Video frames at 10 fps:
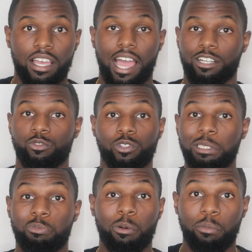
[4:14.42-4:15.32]
I don't
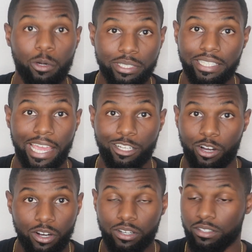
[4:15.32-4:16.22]
really promote it at
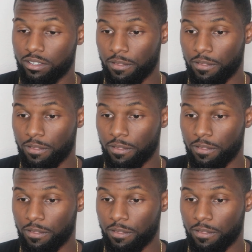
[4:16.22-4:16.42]
all.